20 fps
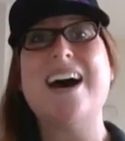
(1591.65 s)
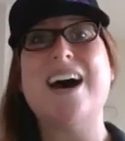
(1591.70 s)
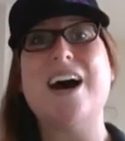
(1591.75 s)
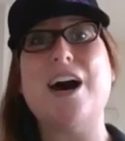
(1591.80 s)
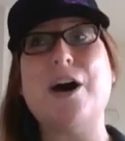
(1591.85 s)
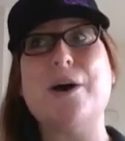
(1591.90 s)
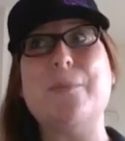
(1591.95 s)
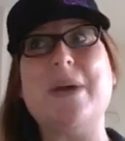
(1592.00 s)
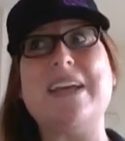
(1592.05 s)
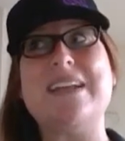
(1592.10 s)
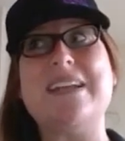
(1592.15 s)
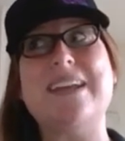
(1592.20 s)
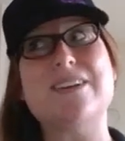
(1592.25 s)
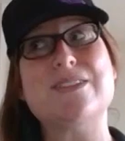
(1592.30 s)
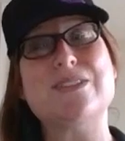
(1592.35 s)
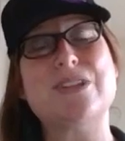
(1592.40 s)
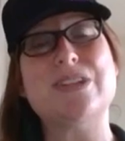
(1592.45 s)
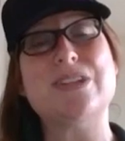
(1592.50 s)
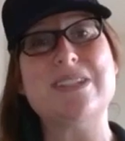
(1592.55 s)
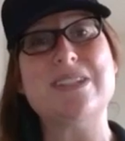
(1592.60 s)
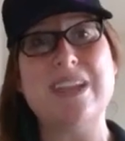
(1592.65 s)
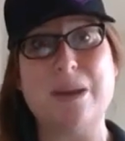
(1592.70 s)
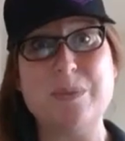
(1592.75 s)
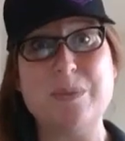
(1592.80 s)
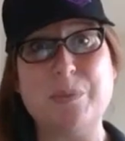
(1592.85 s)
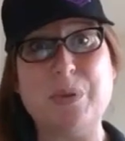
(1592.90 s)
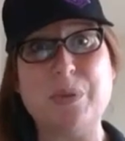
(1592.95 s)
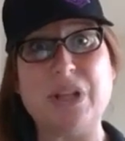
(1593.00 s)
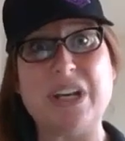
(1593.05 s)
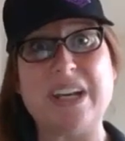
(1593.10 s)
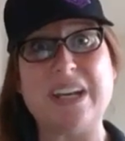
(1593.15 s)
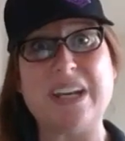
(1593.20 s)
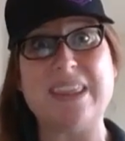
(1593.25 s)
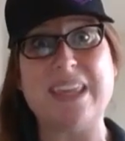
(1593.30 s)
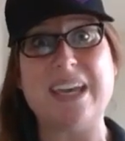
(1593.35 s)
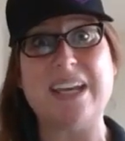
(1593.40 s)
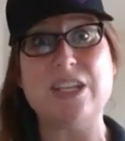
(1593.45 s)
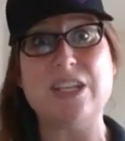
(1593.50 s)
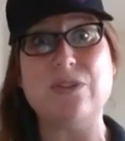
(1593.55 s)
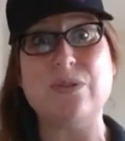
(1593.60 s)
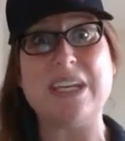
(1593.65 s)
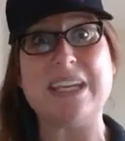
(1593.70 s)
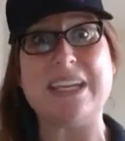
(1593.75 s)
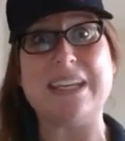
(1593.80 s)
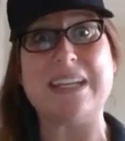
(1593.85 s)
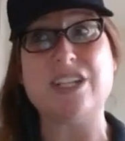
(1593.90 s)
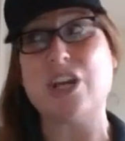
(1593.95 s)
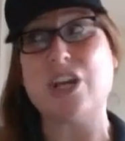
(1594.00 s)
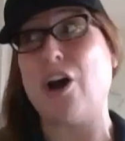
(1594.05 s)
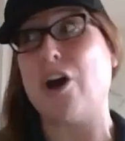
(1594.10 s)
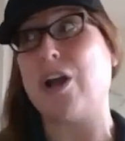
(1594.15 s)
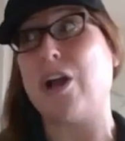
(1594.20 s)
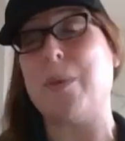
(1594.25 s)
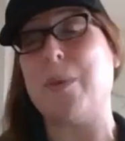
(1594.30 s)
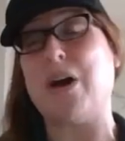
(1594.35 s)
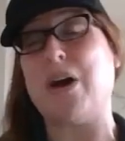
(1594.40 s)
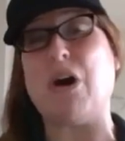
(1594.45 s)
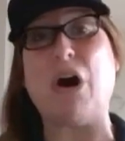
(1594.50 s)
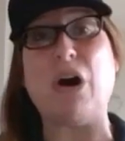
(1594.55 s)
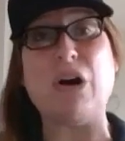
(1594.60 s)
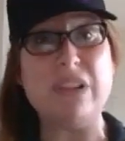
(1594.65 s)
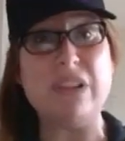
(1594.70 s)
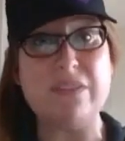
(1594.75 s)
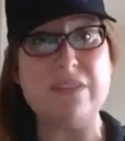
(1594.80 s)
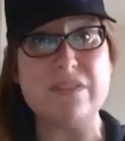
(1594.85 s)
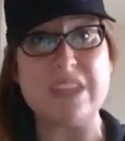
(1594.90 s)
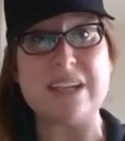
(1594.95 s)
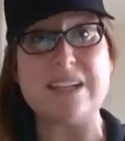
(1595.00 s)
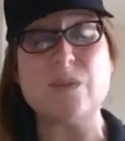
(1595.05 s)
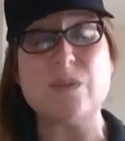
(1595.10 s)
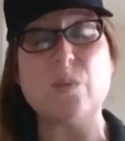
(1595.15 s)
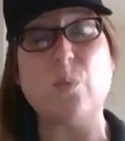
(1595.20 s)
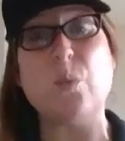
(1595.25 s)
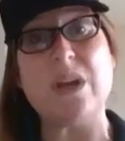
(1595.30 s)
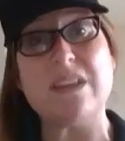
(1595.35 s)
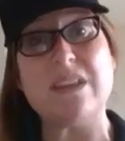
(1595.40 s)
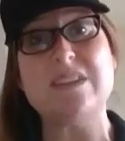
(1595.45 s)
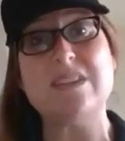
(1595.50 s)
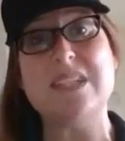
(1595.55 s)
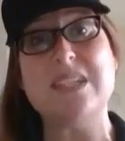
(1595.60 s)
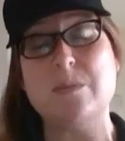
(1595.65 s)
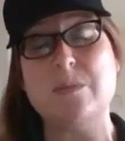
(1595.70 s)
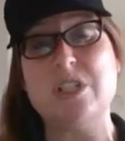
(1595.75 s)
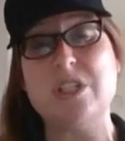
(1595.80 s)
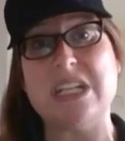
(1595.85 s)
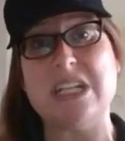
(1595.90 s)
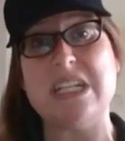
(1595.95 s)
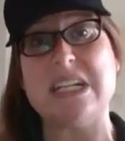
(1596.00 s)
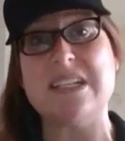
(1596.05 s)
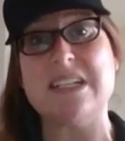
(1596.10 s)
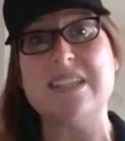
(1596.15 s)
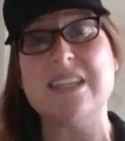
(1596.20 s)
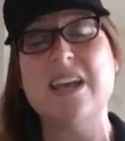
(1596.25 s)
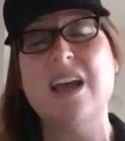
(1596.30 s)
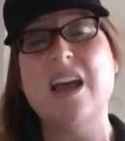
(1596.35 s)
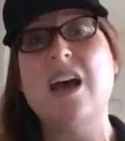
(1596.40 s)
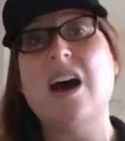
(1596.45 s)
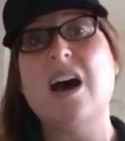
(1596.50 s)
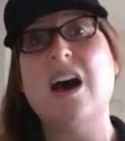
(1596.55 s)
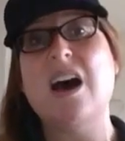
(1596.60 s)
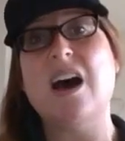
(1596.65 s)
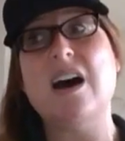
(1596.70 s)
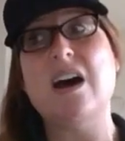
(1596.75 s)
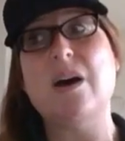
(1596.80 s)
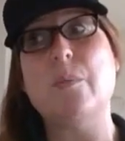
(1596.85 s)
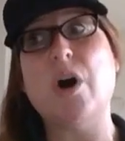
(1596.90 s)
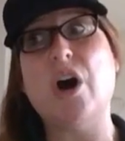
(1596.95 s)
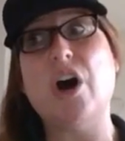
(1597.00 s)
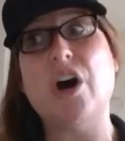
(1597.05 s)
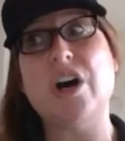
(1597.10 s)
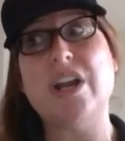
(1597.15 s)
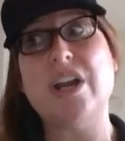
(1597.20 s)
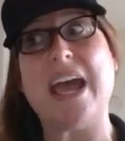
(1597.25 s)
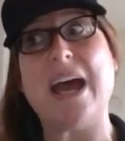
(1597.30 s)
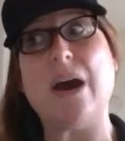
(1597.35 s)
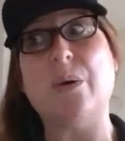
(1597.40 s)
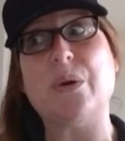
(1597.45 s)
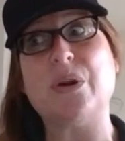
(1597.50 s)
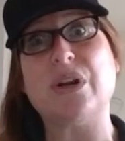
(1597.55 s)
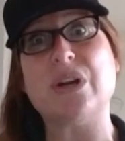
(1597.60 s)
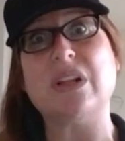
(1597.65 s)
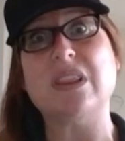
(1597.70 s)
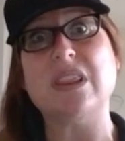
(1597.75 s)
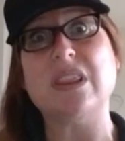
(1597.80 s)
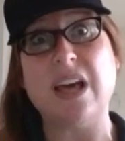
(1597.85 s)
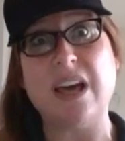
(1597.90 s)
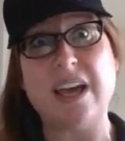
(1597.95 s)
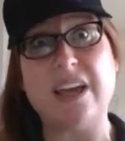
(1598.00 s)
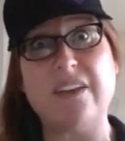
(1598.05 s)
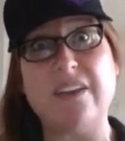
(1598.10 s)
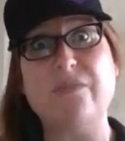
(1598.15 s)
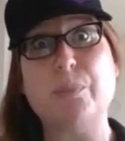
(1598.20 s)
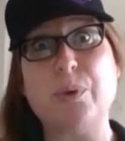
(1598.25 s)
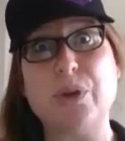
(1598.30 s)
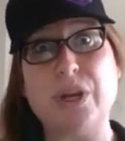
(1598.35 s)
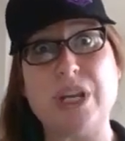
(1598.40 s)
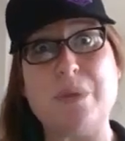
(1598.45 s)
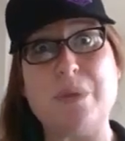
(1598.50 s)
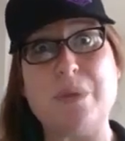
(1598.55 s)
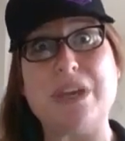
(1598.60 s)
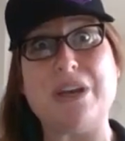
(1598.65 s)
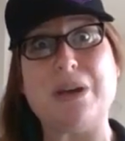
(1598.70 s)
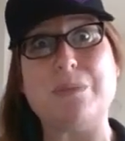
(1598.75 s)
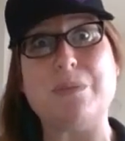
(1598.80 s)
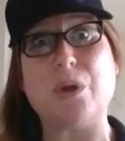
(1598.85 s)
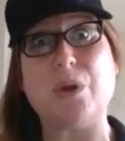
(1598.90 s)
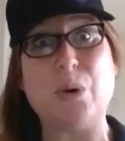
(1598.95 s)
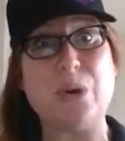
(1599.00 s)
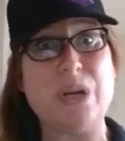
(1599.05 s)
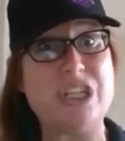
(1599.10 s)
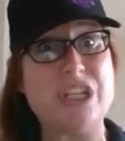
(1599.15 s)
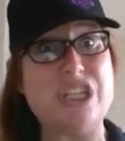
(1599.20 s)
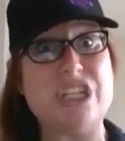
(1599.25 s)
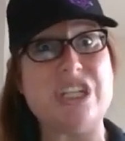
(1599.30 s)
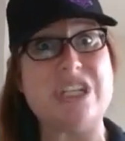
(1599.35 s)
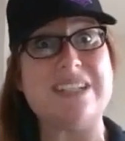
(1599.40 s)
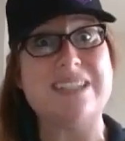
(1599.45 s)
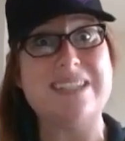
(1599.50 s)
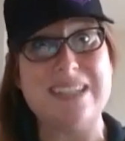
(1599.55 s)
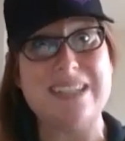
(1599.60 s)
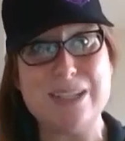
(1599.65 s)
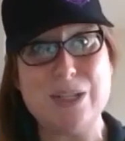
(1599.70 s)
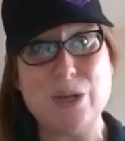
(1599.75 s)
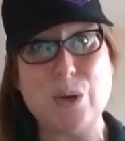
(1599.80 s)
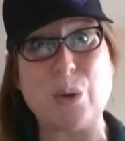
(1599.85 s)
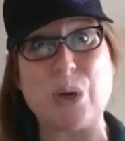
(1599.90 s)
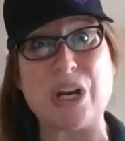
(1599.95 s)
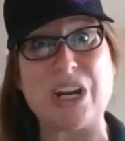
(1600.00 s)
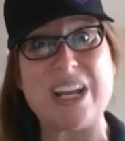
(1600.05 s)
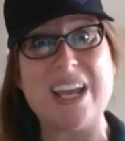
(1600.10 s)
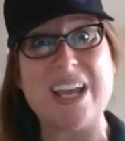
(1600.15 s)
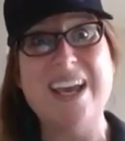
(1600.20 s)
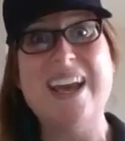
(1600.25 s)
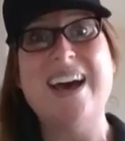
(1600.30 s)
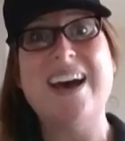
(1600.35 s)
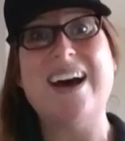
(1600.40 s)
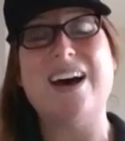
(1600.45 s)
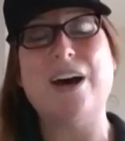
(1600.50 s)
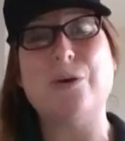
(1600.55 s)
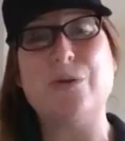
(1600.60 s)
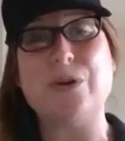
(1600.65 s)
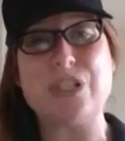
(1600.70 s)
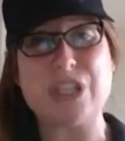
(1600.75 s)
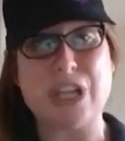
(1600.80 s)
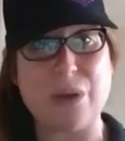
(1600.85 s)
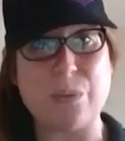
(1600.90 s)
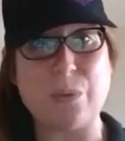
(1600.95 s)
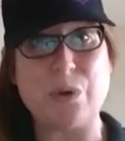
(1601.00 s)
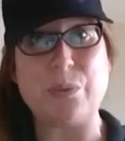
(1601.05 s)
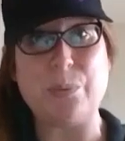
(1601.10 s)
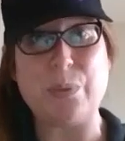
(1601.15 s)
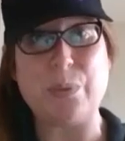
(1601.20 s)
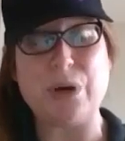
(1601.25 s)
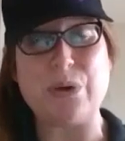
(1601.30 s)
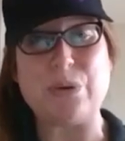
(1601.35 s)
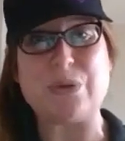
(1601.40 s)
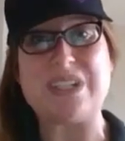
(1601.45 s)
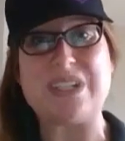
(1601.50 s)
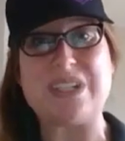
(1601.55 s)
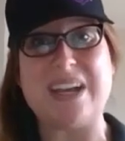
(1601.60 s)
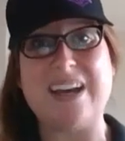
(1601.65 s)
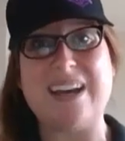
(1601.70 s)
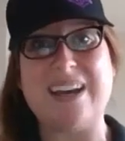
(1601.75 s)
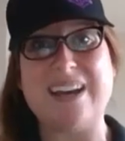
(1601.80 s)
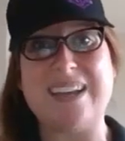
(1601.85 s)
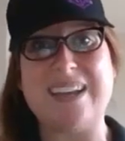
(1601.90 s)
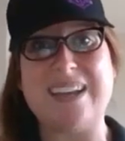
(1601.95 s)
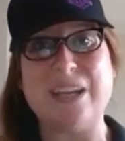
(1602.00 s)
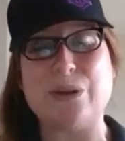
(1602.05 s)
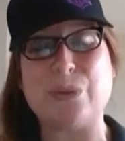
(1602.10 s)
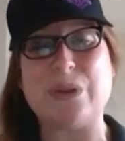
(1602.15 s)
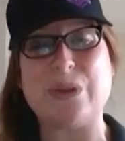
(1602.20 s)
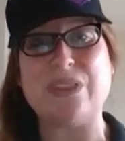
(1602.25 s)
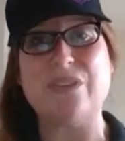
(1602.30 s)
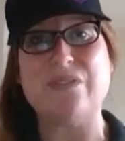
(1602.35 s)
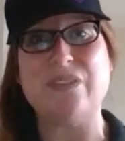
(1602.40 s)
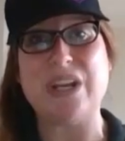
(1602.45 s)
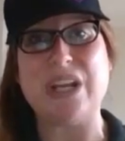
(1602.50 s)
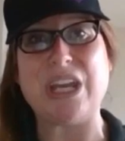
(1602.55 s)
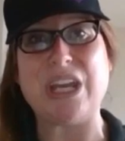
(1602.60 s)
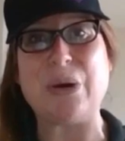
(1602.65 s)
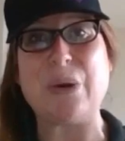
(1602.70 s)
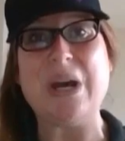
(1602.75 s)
And now's a good time to plug that you can talk about all of this with Team Genius on our live premium CoinGenius Discord, which I will post here with the video.